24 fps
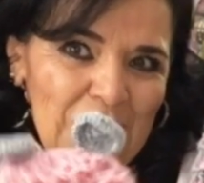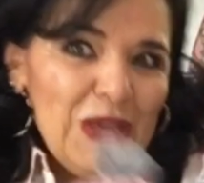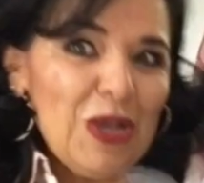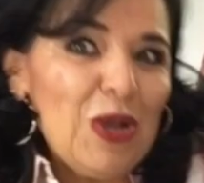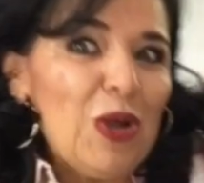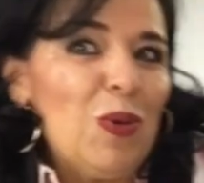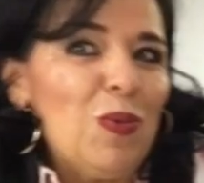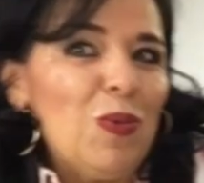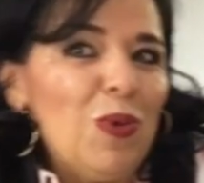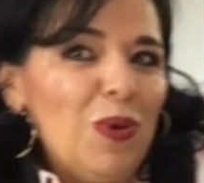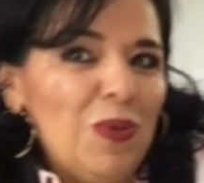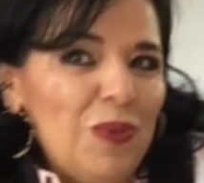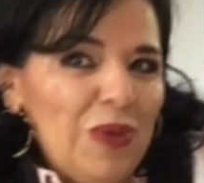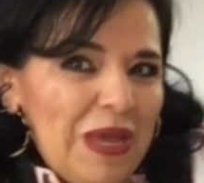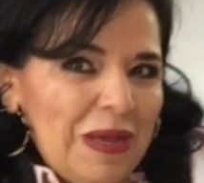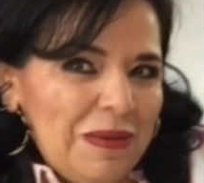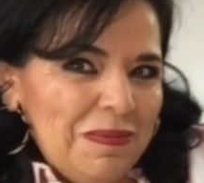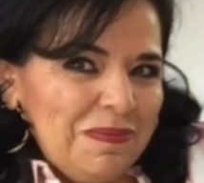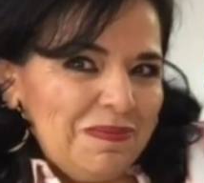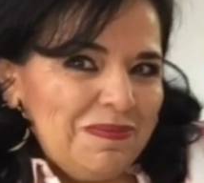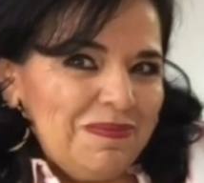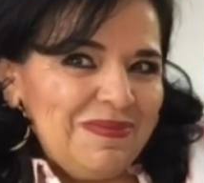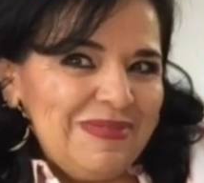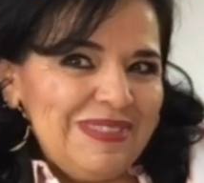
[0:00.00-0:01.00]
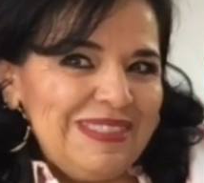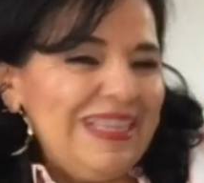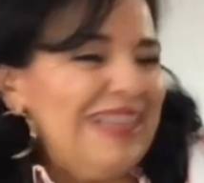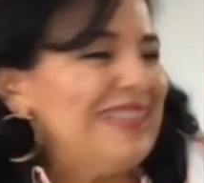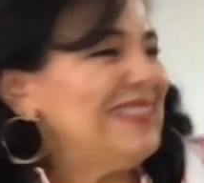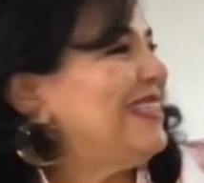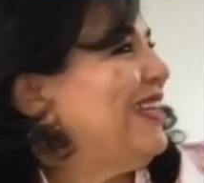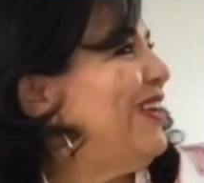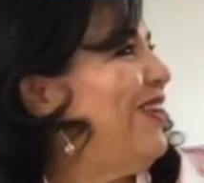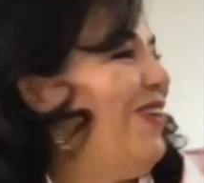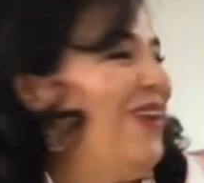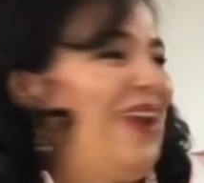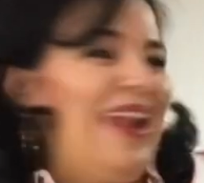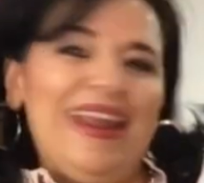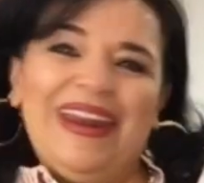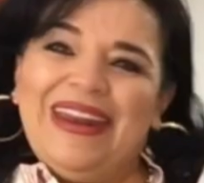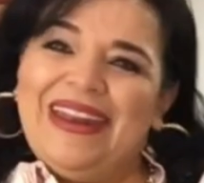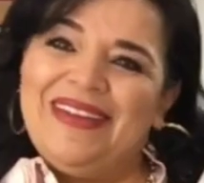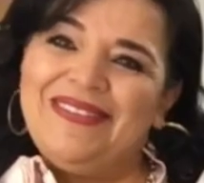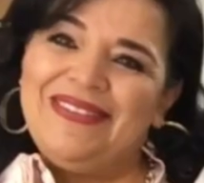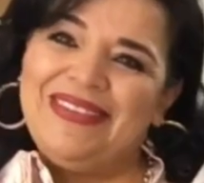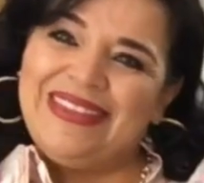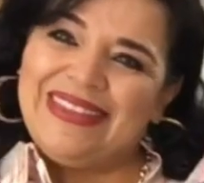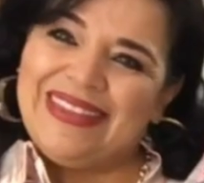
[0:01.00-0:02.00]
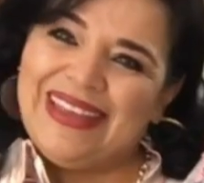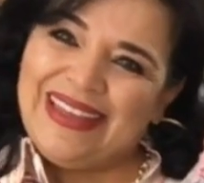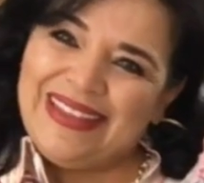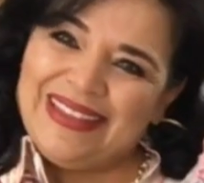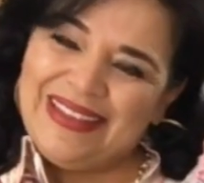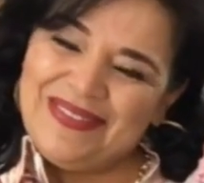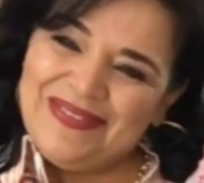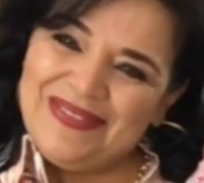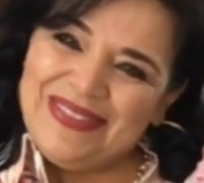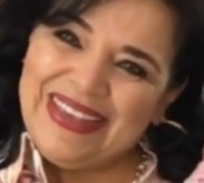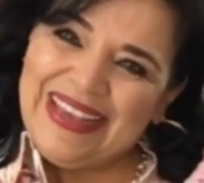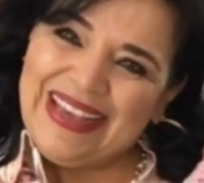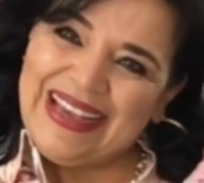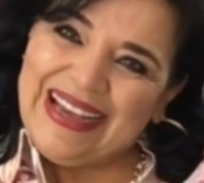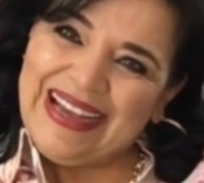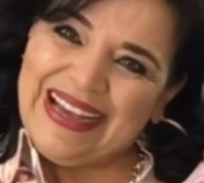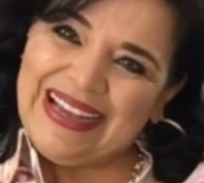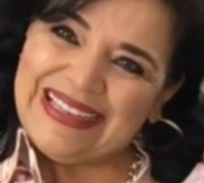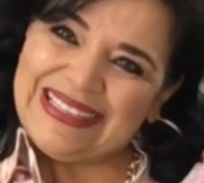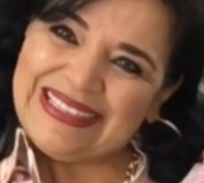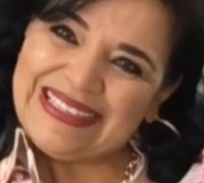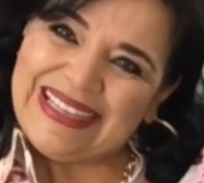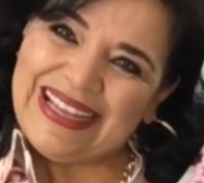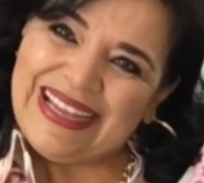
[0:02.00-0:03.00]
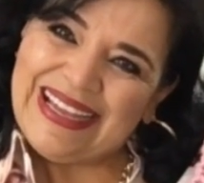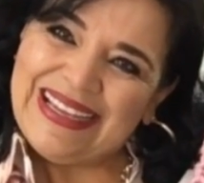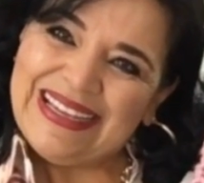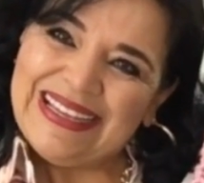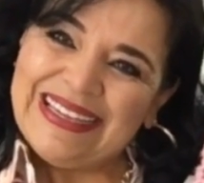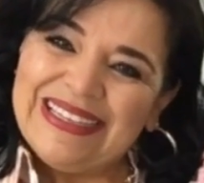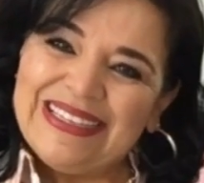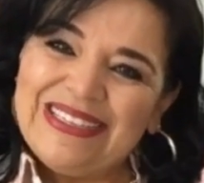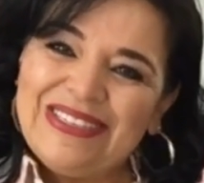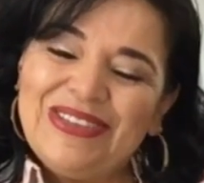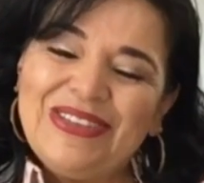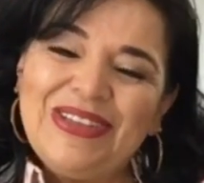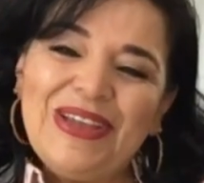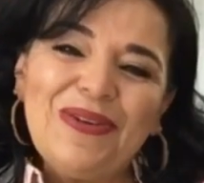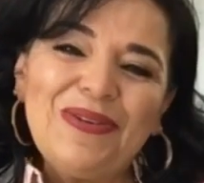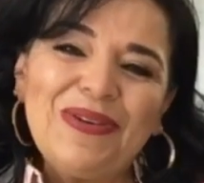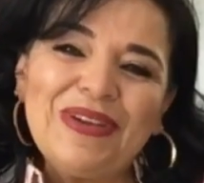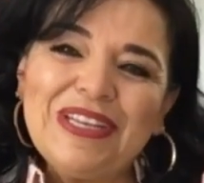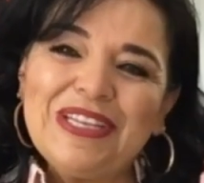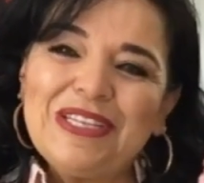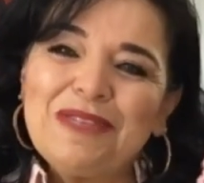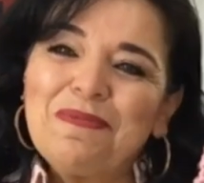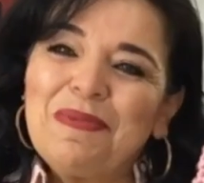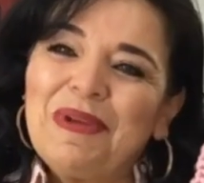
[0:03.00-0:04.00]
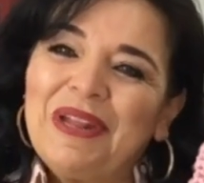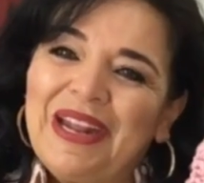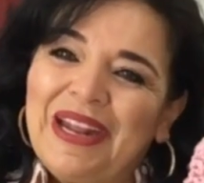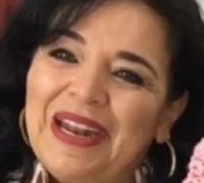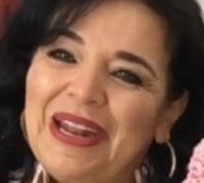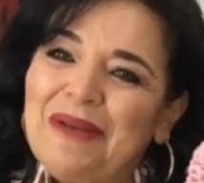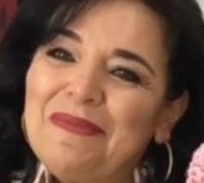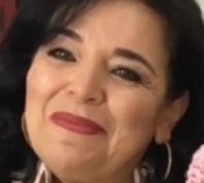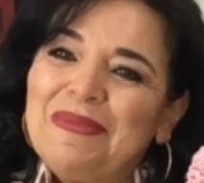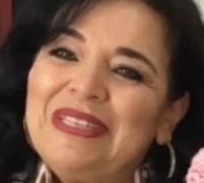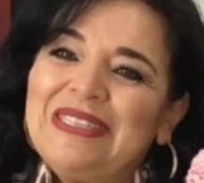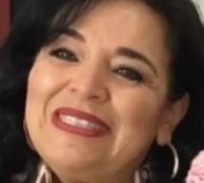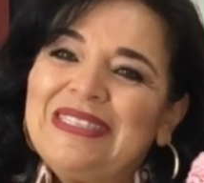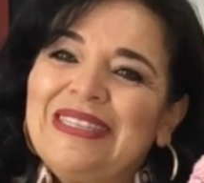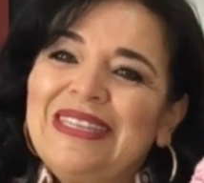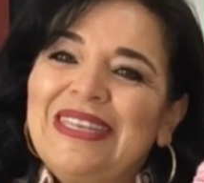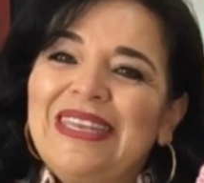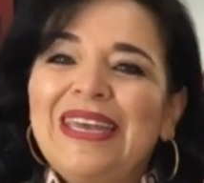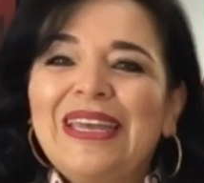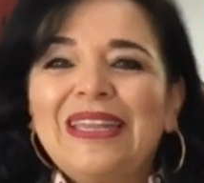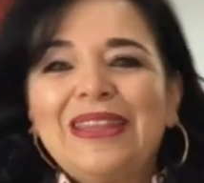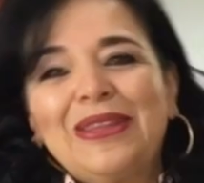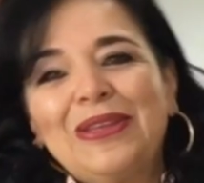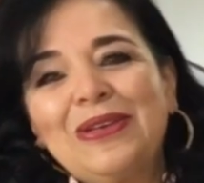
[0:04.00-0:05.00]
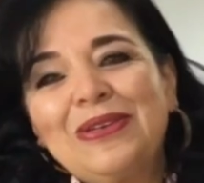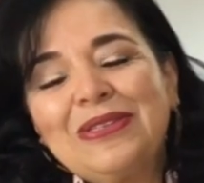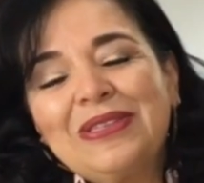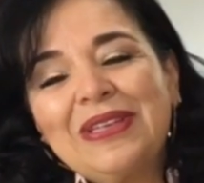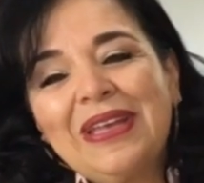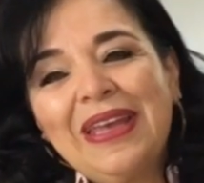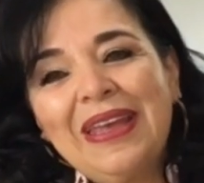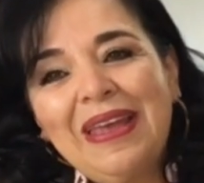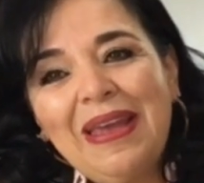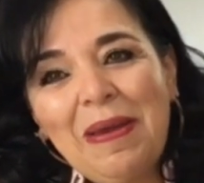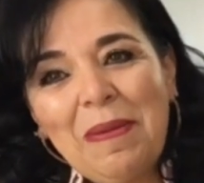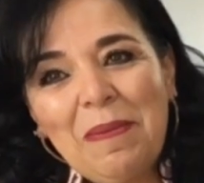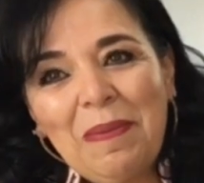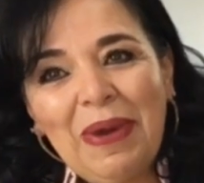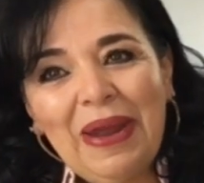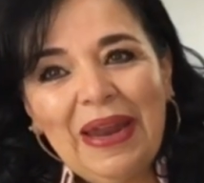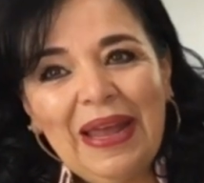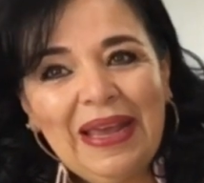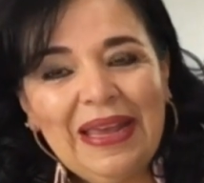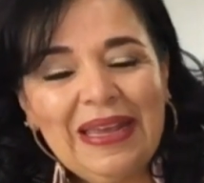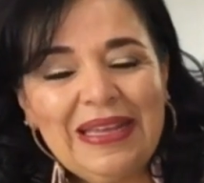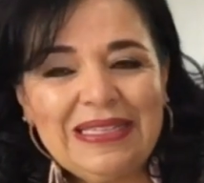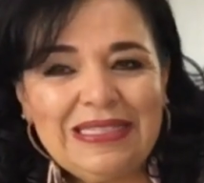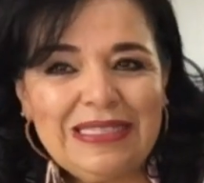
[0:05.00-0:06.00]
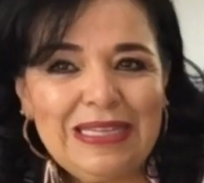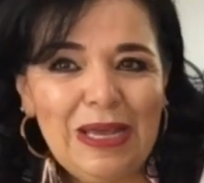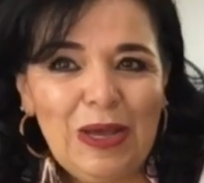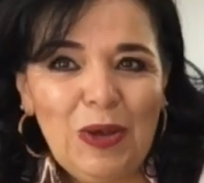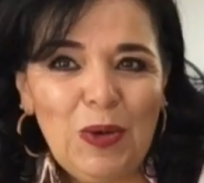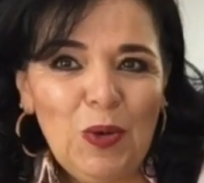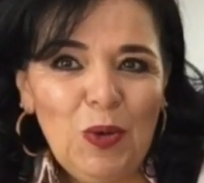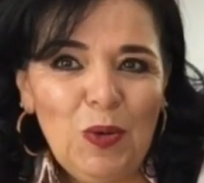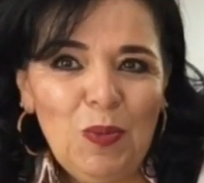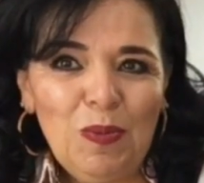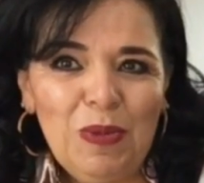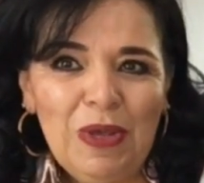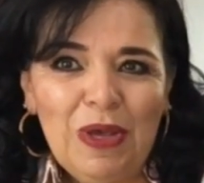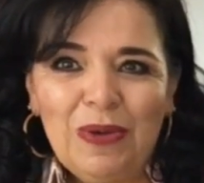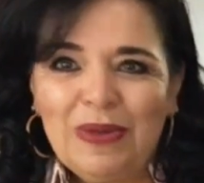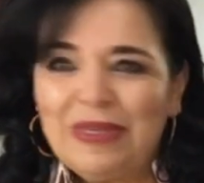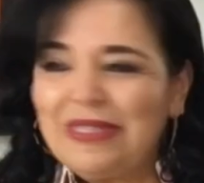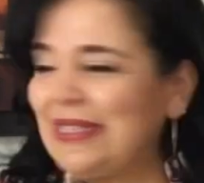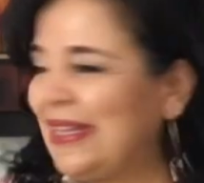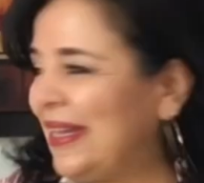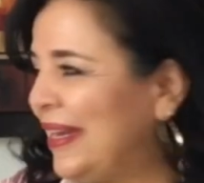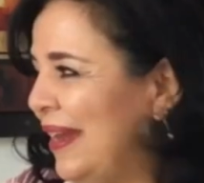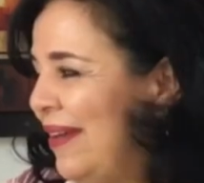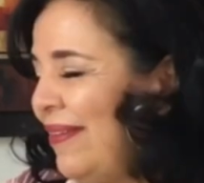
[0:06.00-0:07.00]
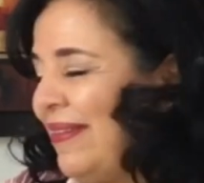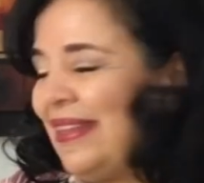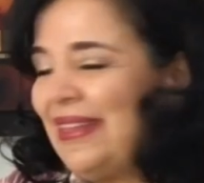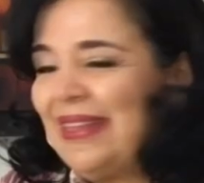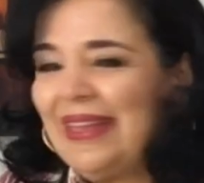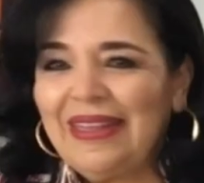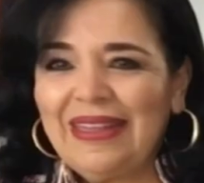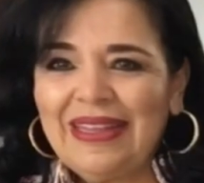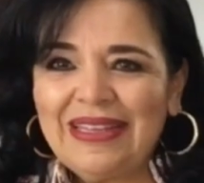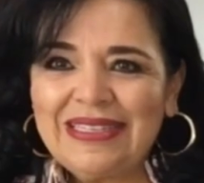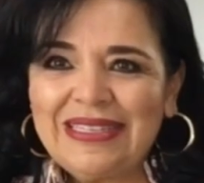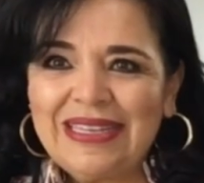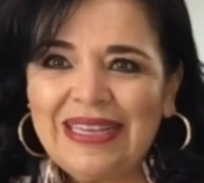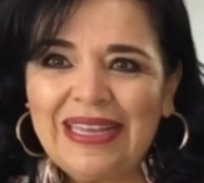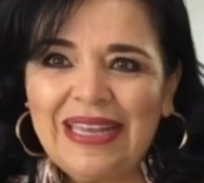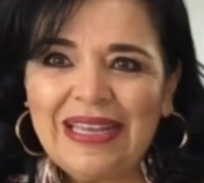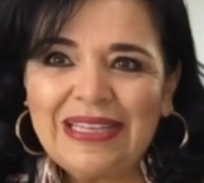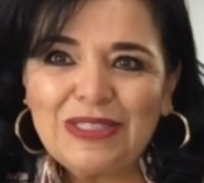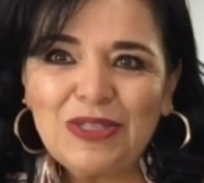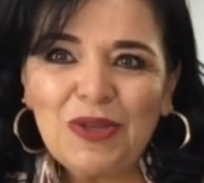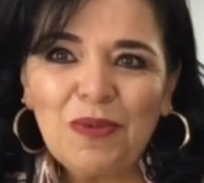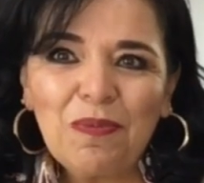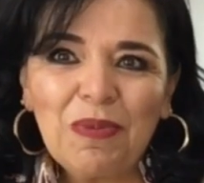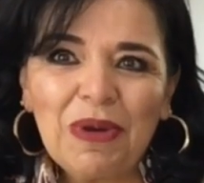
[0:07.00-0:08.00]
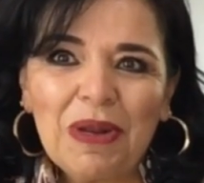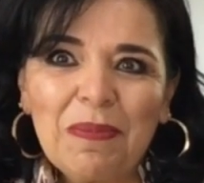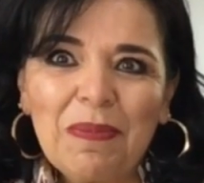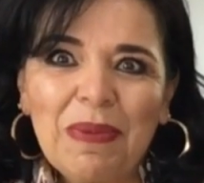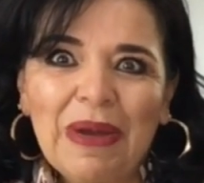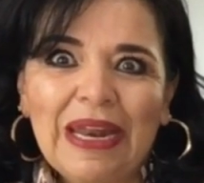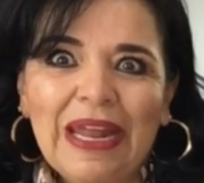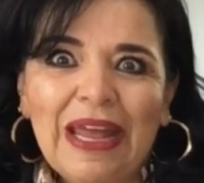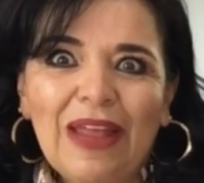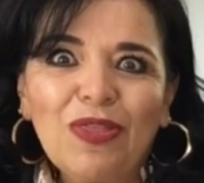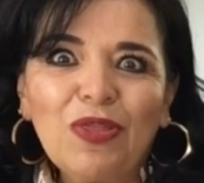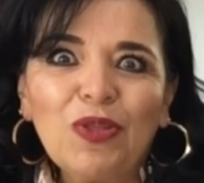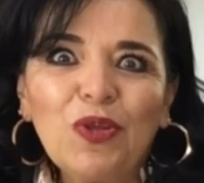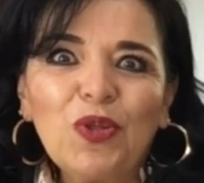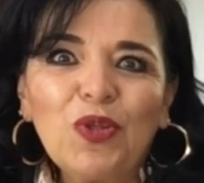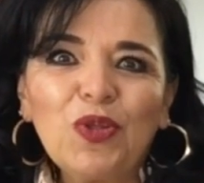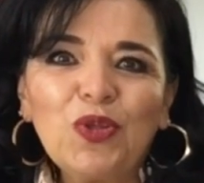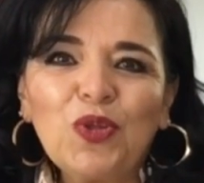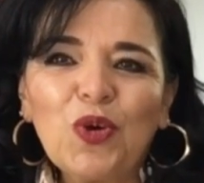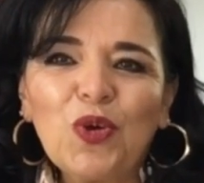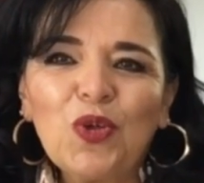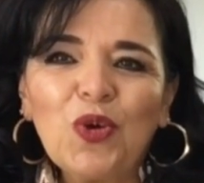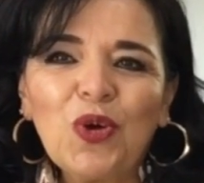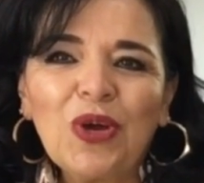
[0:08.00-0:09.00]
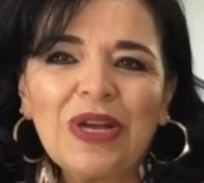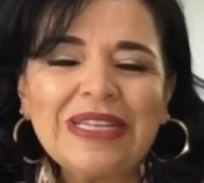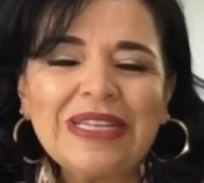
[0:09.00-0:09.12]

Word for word: Remember that it's very important to me, and I know that many of you watch my videos but haven't subscribed. So please subscribe,